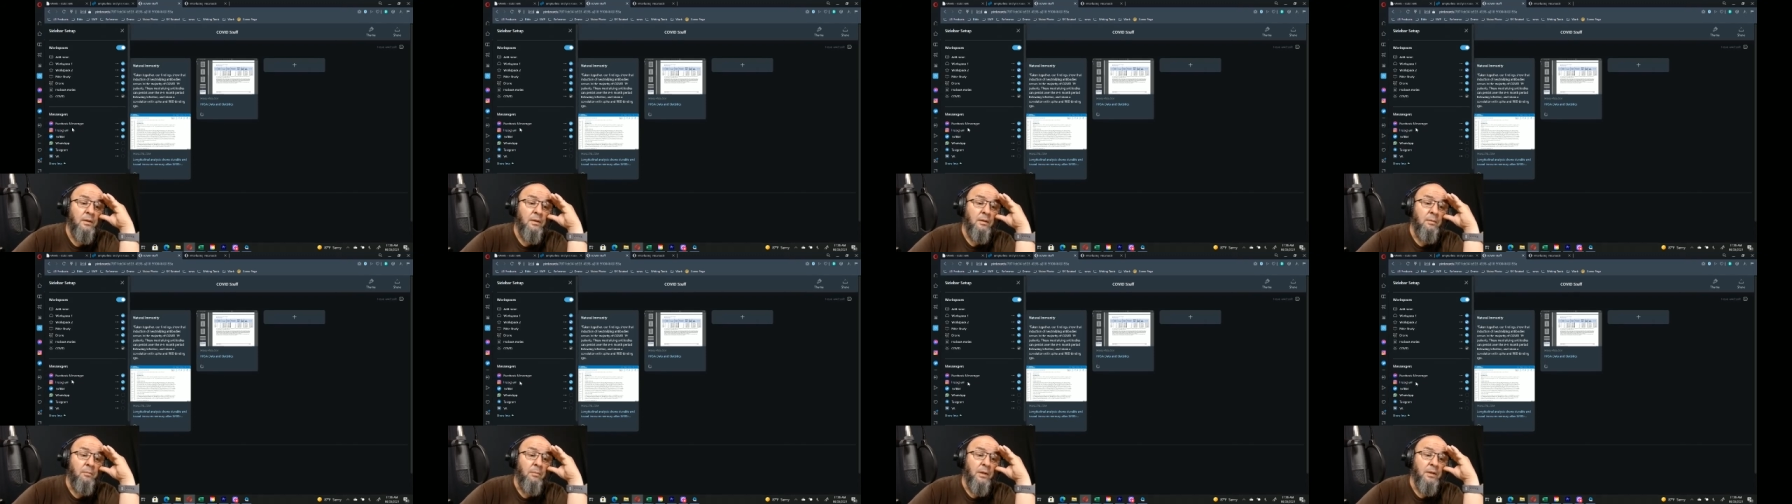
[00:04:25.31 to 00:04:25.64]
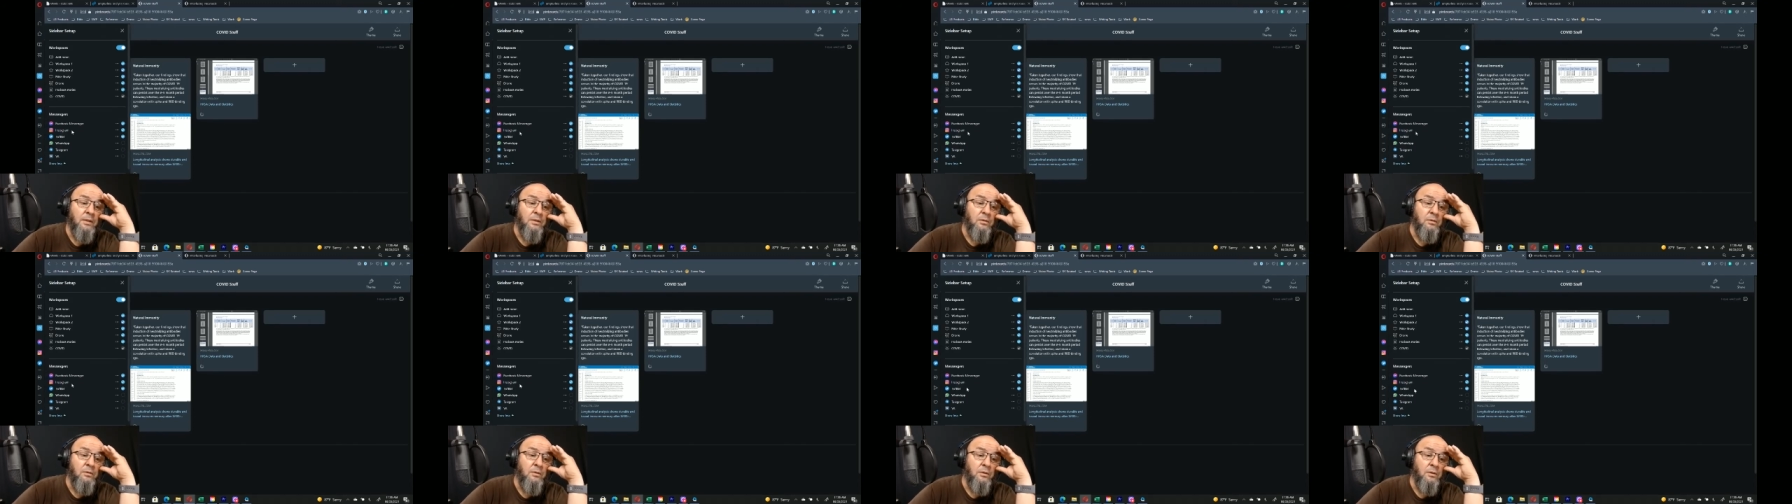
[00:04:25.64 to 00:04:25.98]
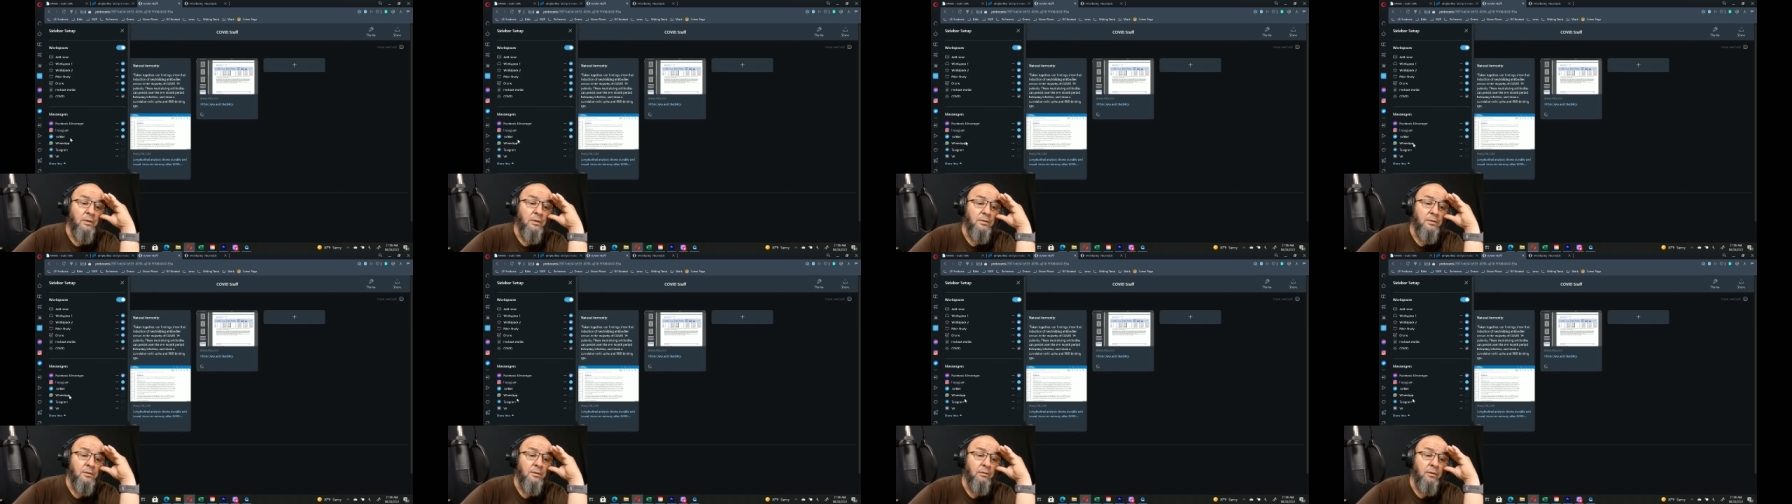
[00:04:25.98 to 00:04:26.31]
Messenger,
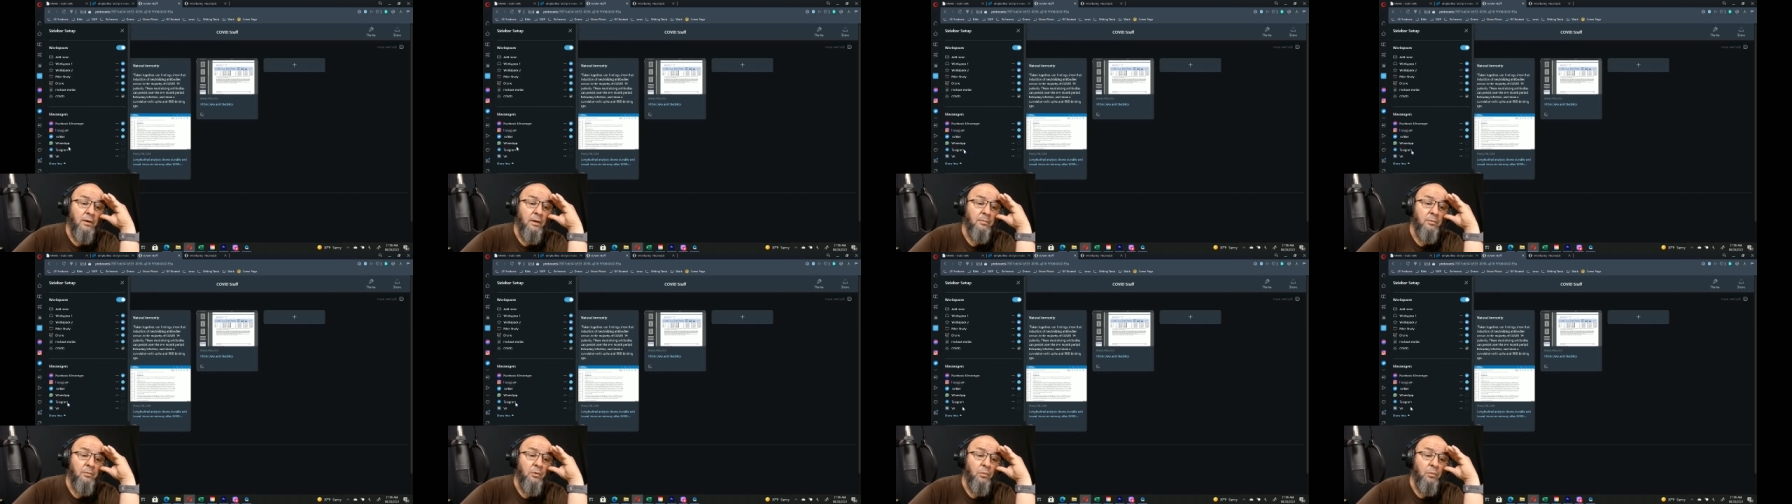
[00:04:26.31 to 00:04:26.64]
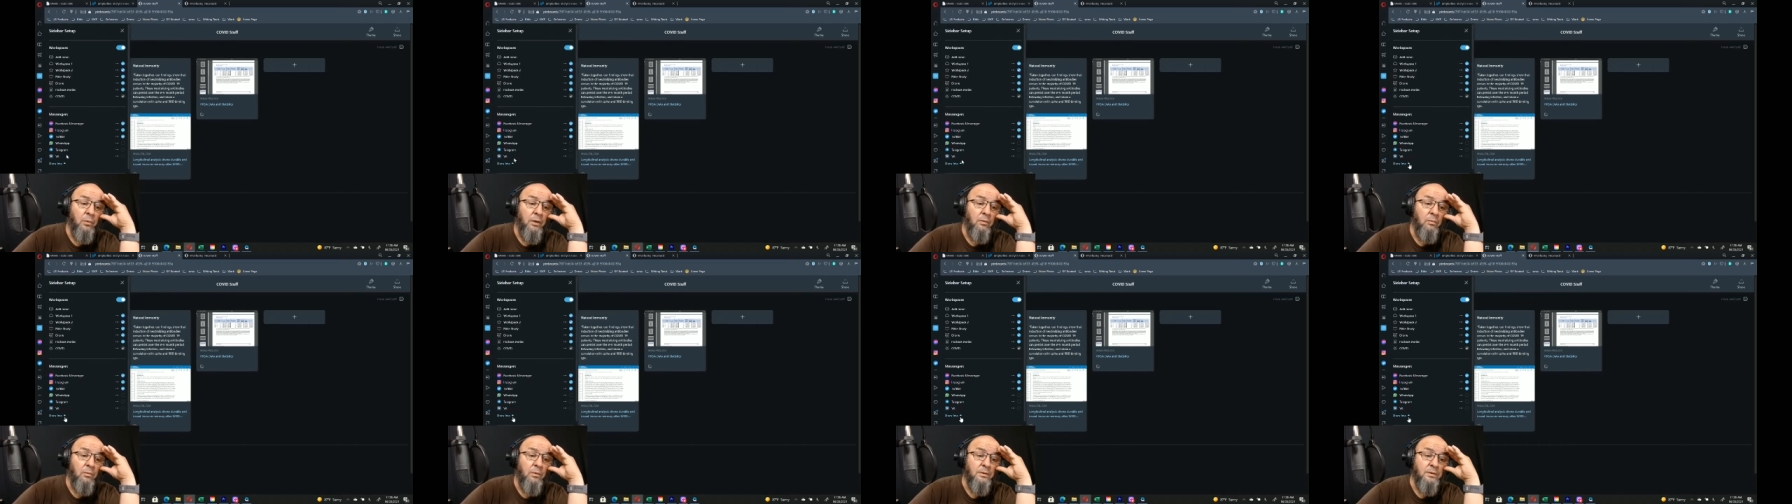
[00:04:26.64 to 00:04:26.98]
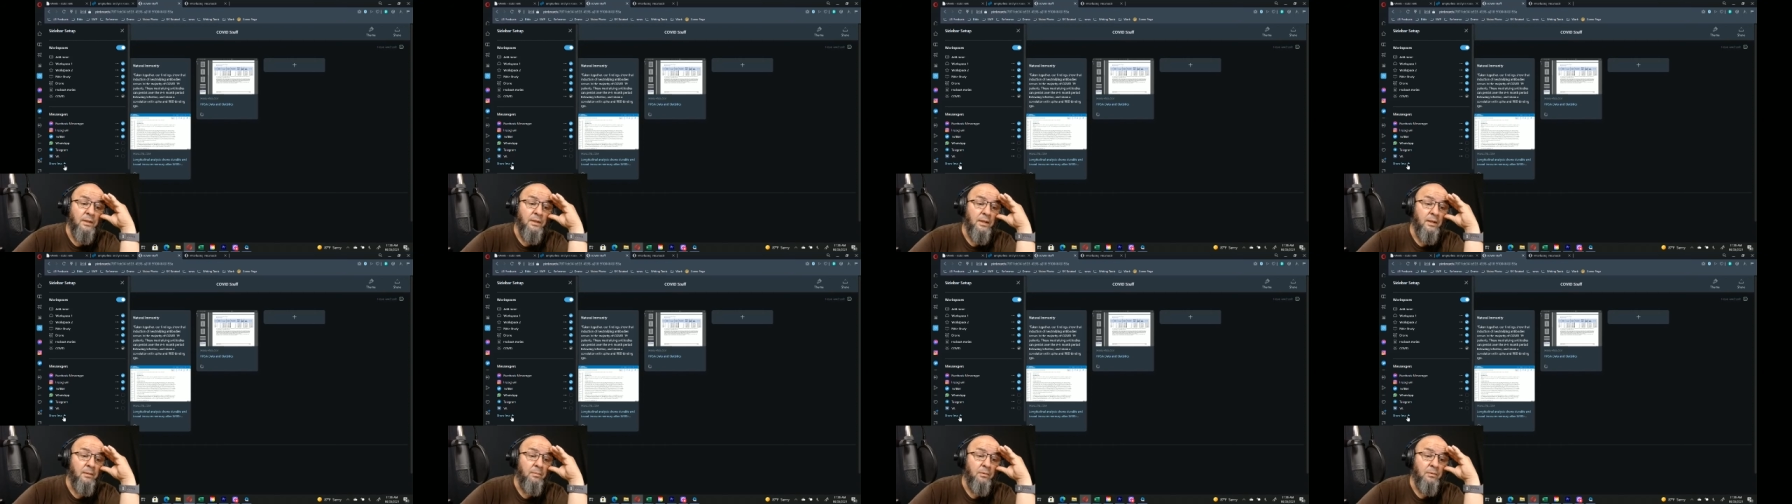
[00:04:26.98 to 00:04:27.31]
Instagram, Twitter,
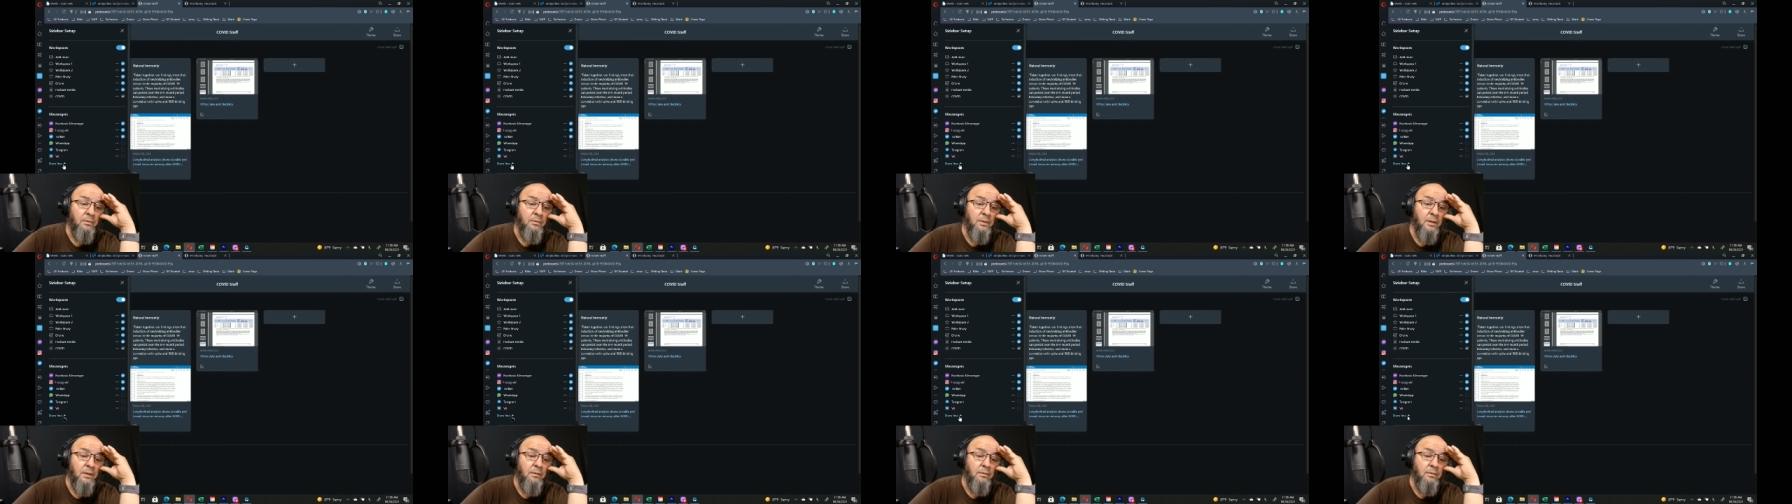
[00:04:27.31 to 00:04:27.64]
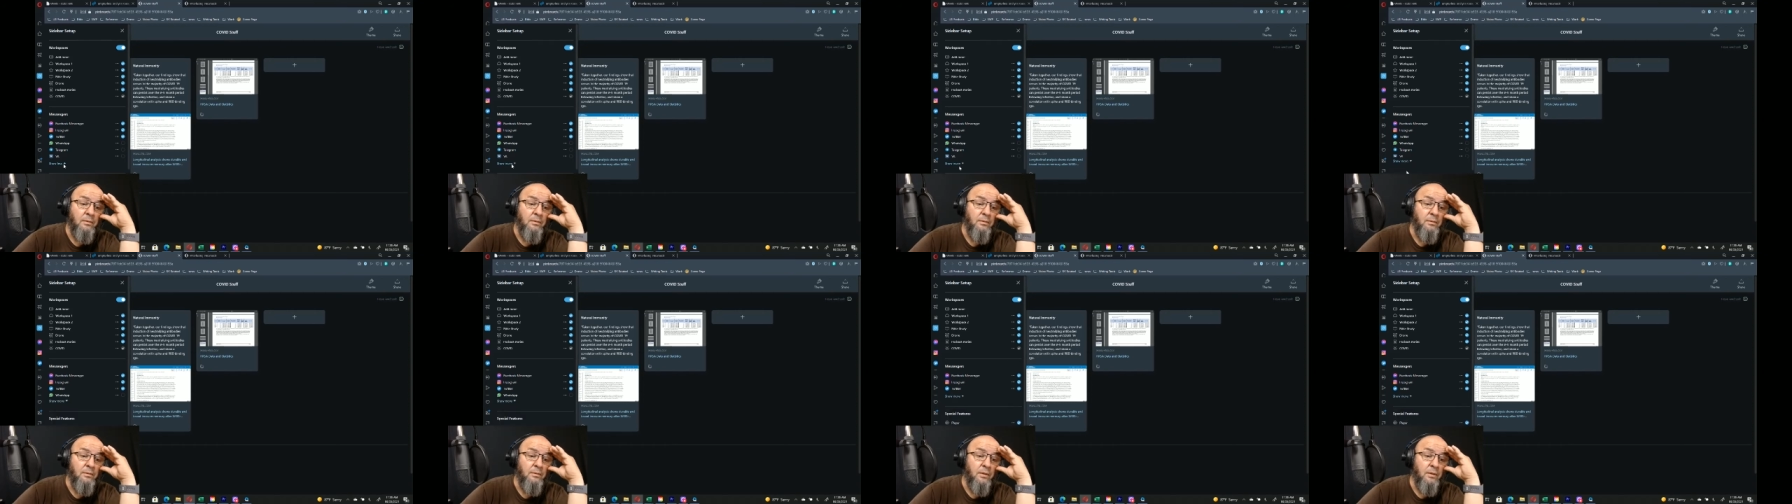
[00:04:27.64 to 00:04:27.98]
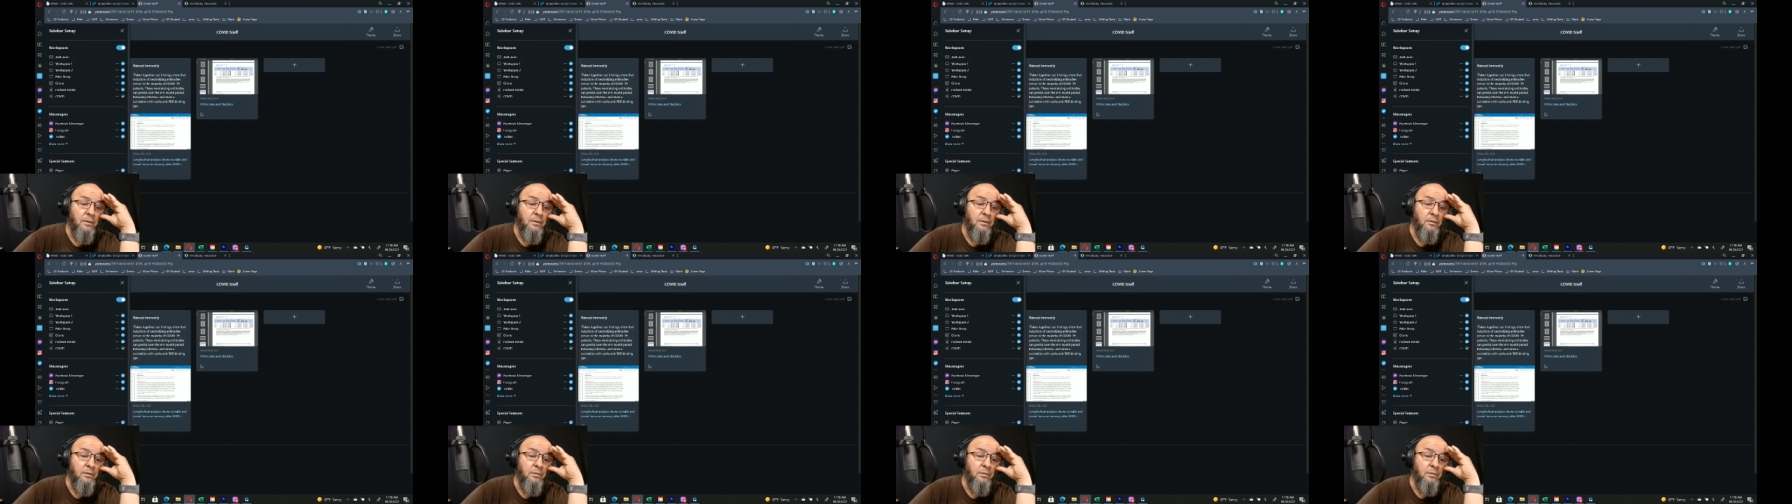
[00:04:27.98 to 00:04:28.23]
WhatsApp, which I don't use all those,